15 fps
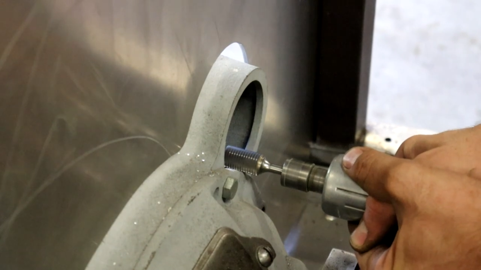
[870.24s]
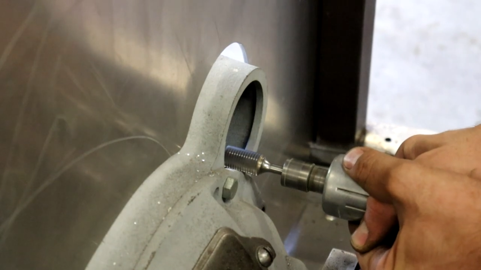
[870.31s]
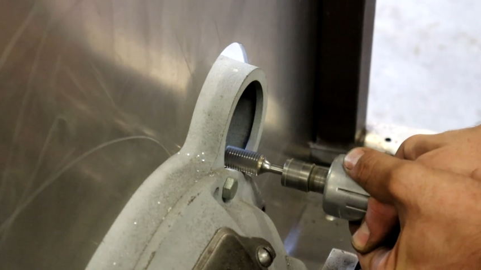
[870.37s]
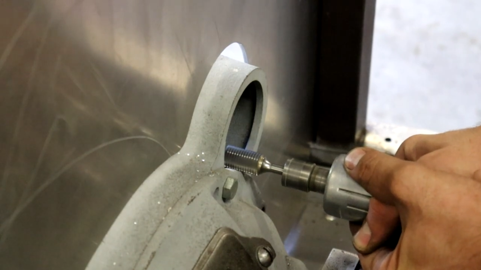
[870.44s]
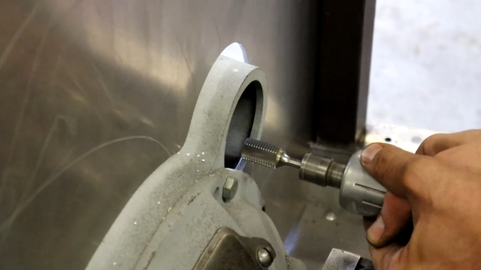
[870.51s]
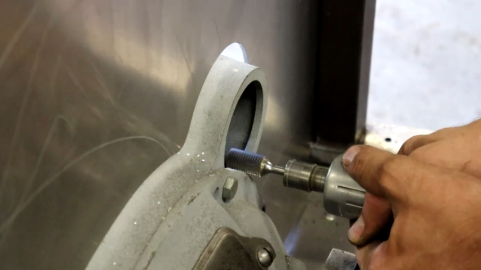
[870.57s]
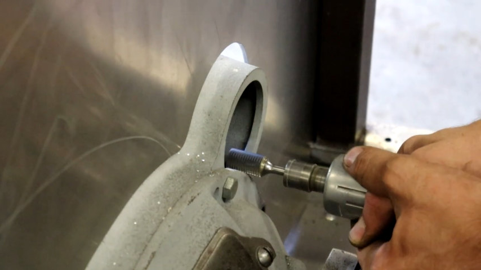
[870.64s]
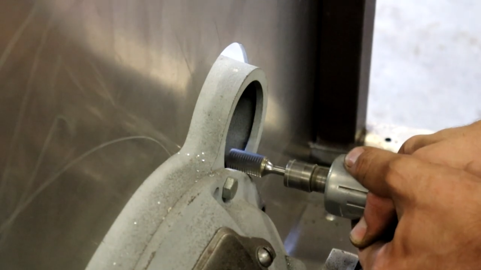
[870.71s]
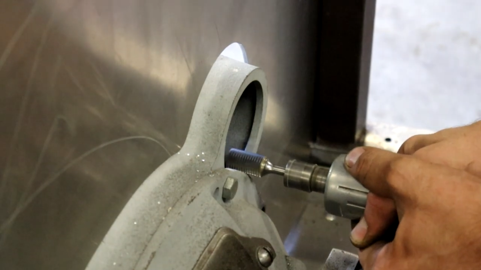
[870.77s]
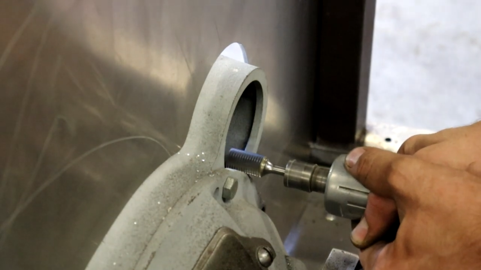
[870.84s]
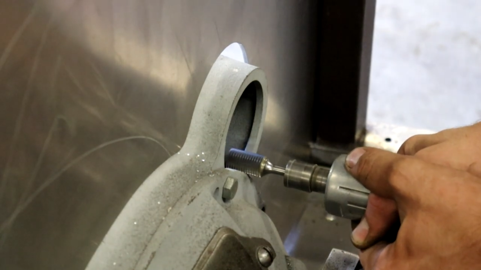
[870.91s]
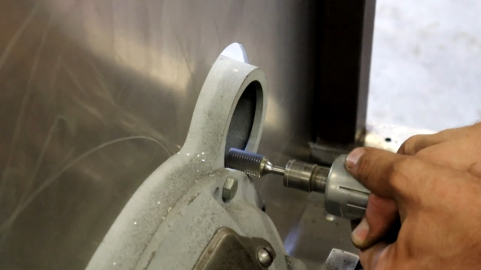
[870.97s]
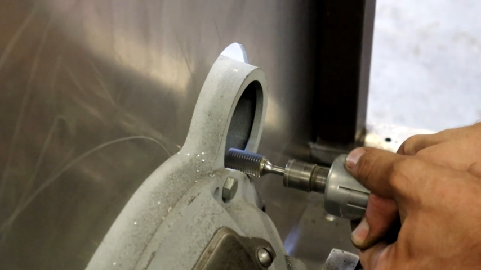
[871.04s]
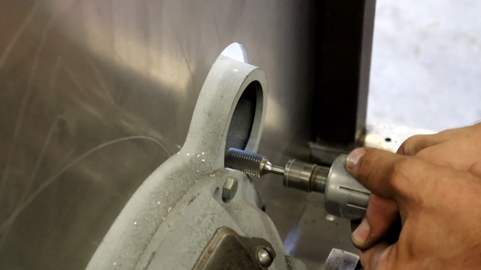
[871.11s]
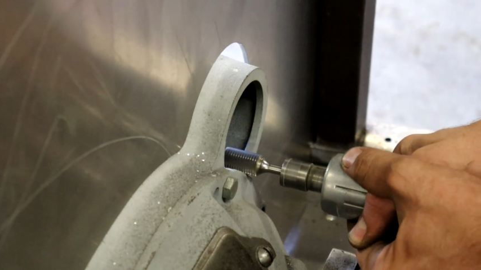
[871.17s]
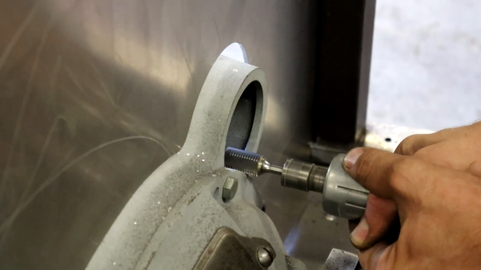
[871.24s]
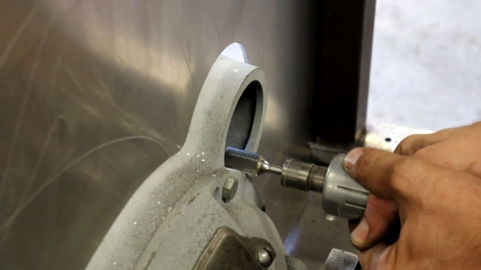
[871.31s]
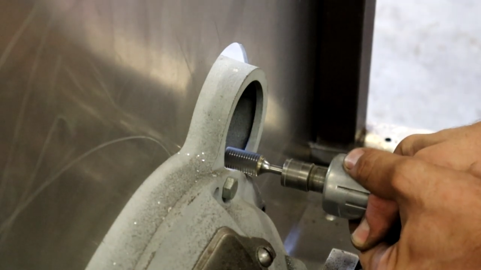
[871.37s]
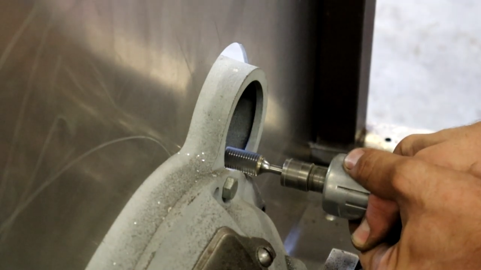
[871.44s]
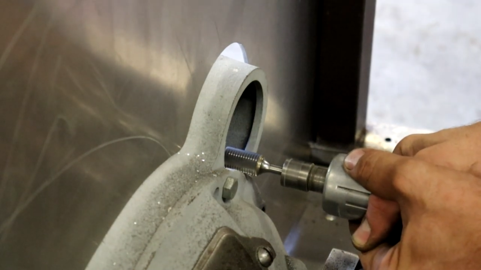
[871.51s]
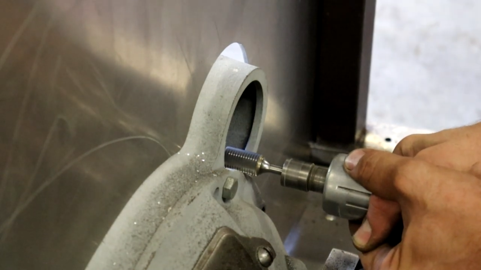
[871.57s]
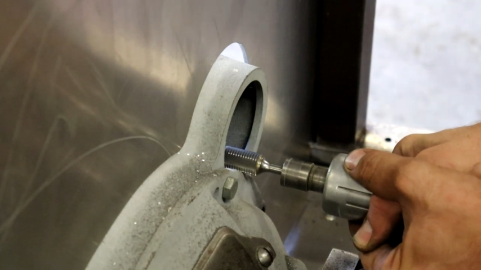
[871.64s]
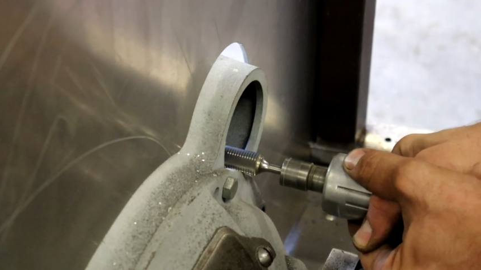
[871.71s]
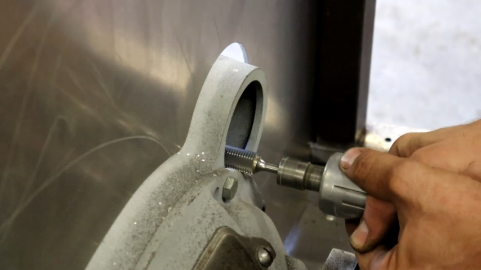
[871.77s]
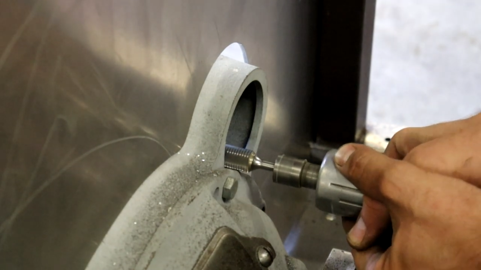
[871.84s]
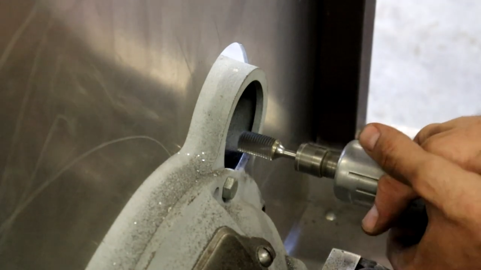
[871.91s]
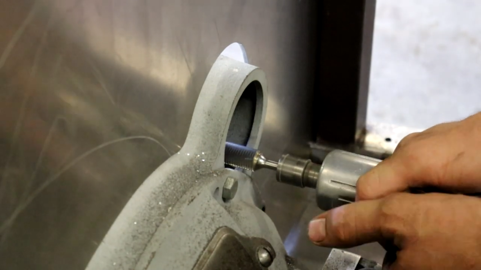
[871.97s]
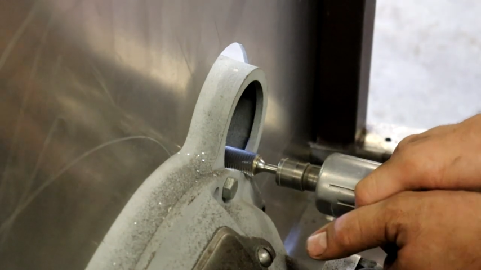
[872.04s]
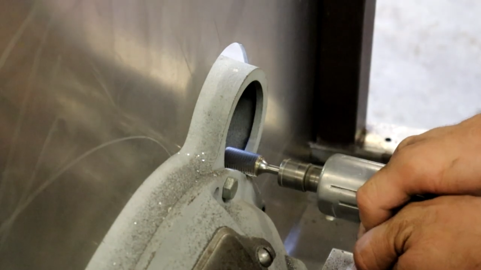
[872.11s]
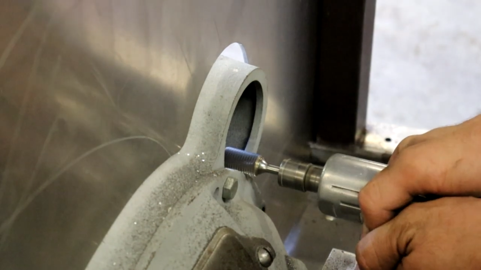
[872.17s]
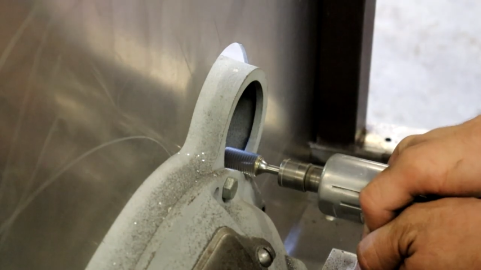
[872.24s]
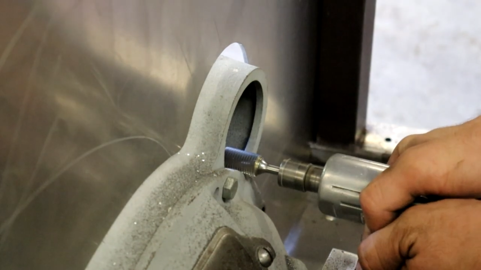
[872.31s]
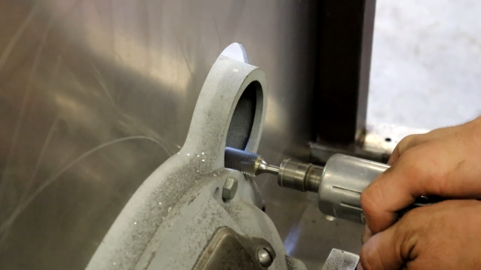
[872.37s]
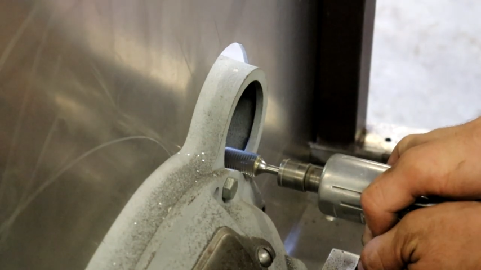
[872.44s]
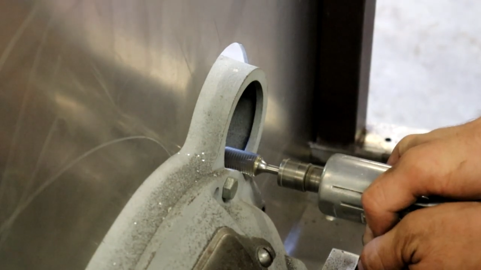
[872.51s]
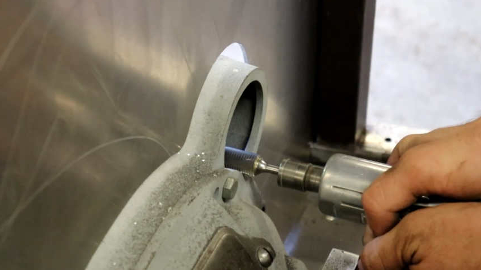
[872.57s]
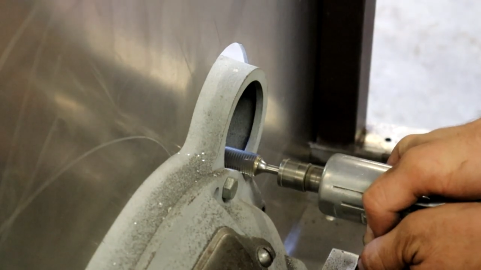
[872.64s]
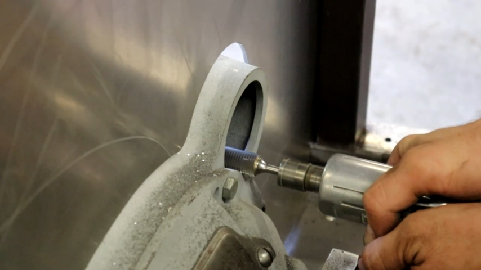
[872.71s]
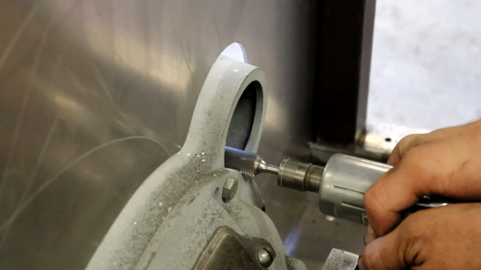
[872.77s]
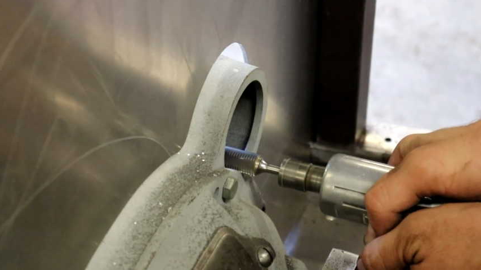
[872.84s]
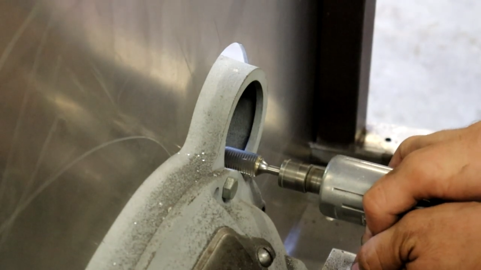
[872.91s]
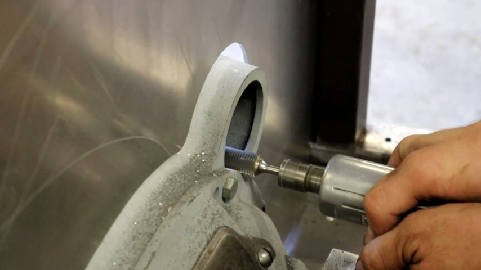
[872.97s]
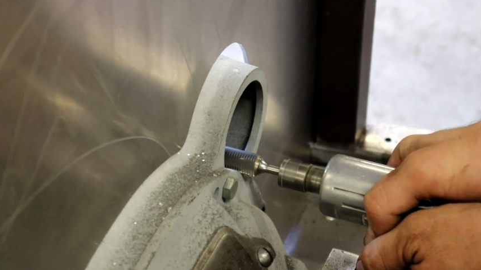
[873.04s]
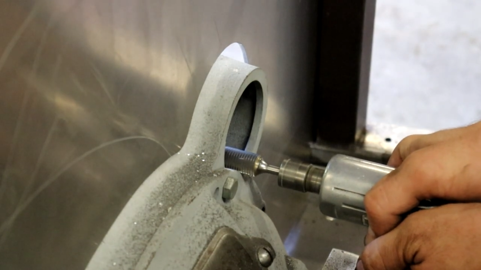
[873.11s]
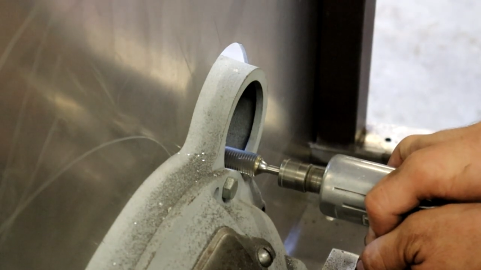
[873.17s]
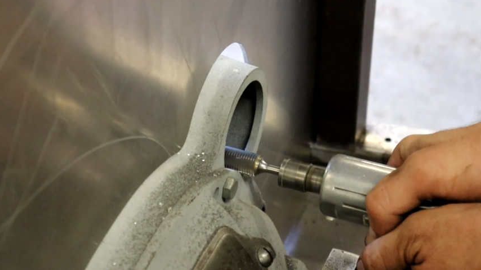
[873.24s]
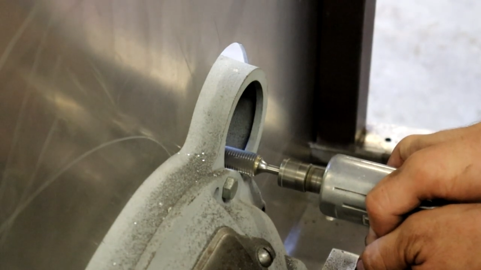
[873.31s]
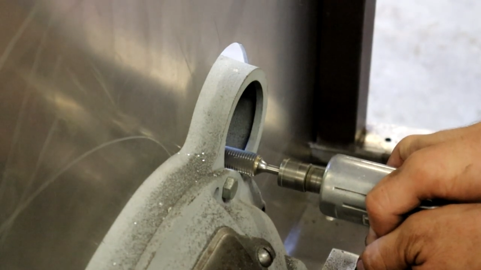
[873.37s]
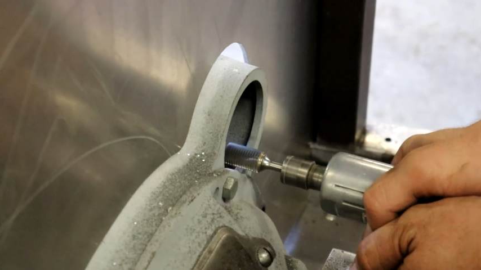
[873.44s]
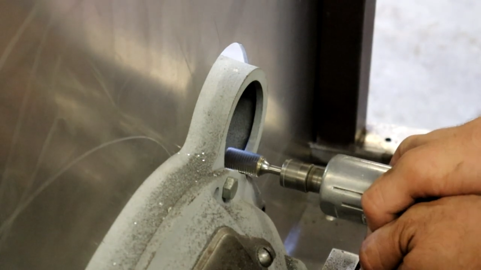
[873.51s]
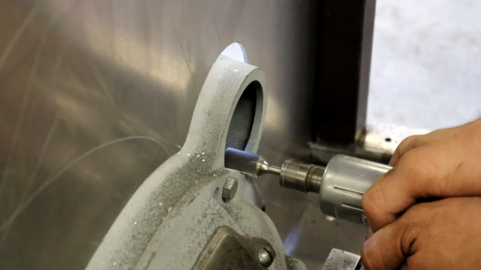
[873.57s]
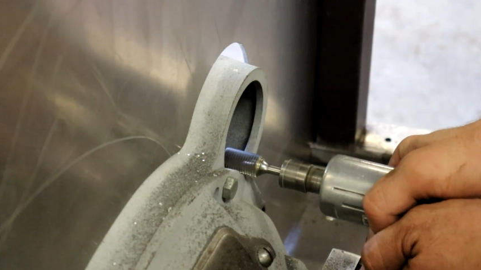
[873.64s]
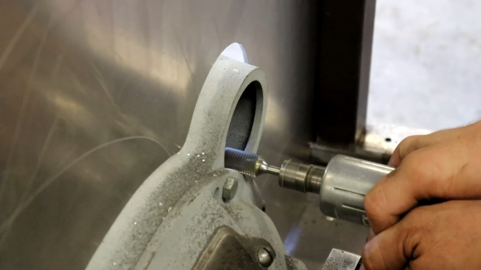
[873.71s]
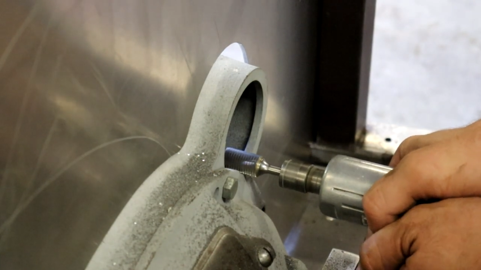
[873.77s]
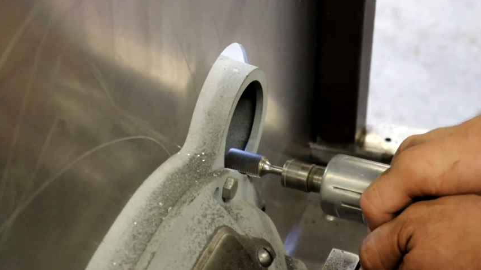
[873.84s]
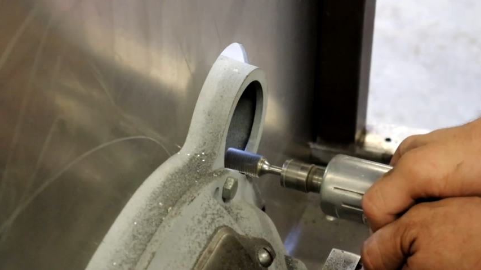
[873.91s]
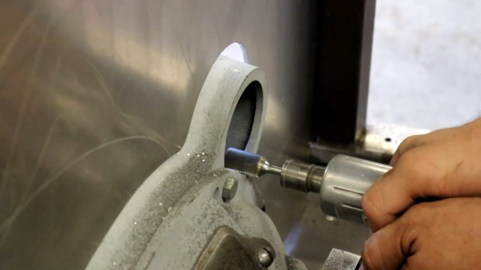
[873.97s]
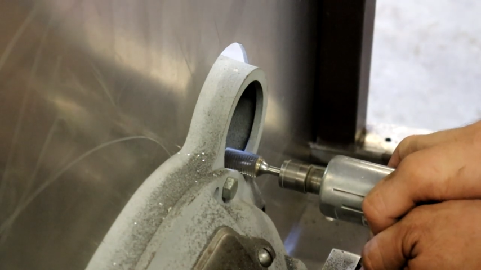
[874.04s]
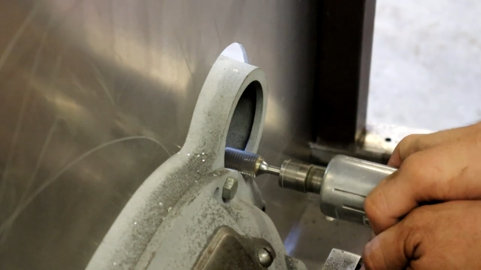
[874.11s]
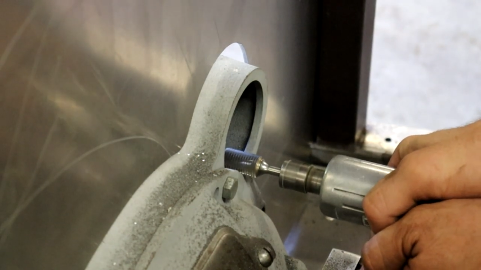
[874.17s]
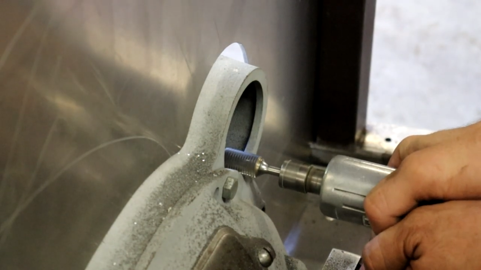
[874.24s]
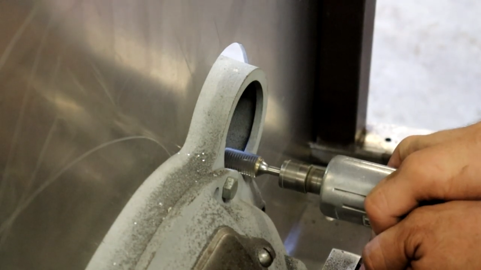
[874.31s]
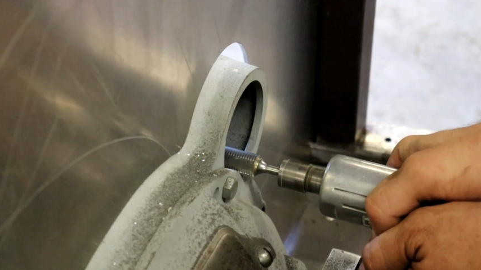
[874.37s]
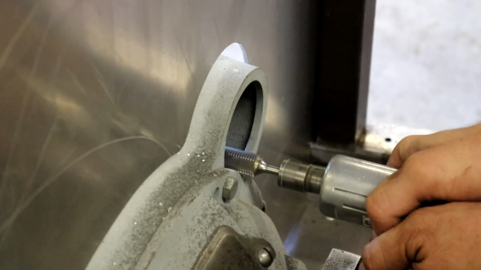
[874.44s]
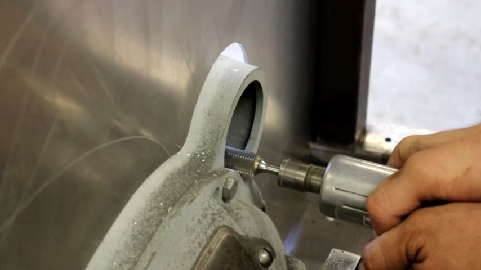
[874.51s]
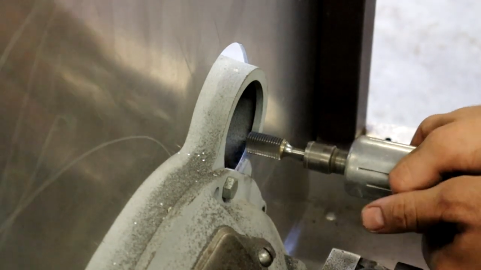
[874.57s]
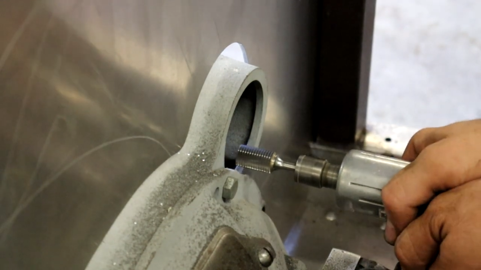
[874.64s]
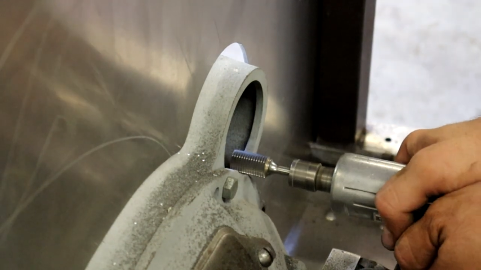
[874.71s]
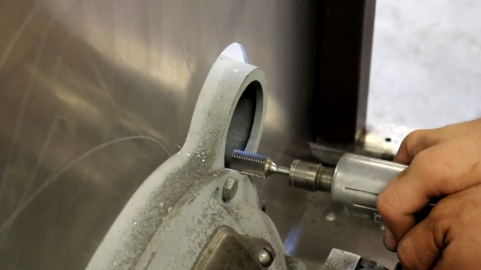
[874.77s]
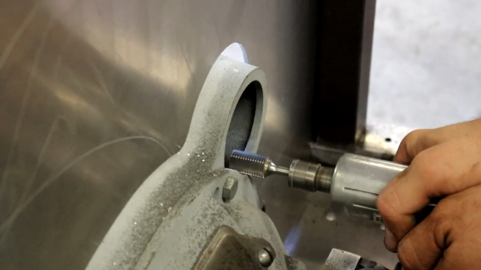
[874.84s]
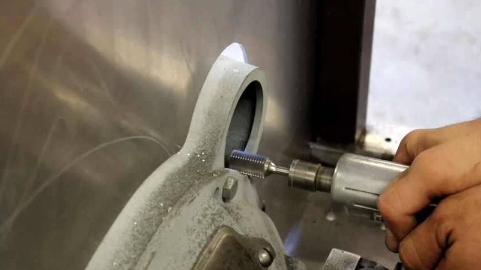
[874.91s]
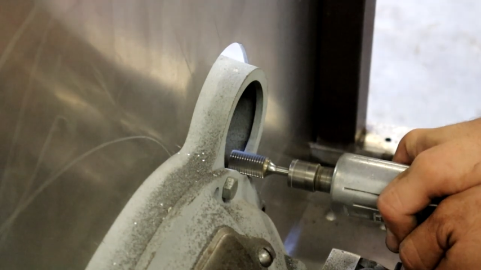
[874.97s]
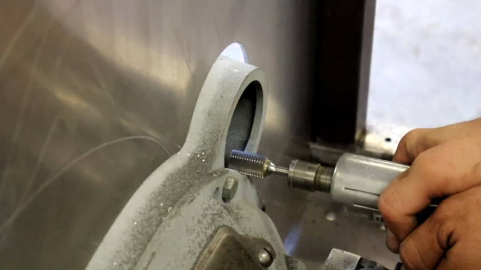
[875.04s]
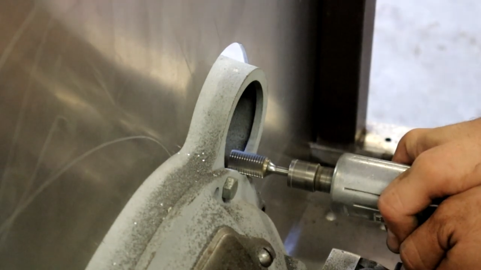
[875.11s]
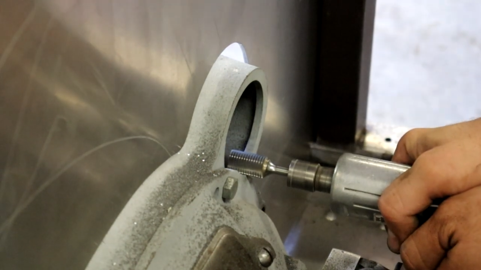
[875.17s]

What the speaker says: No face is visible, so there are no lips to read.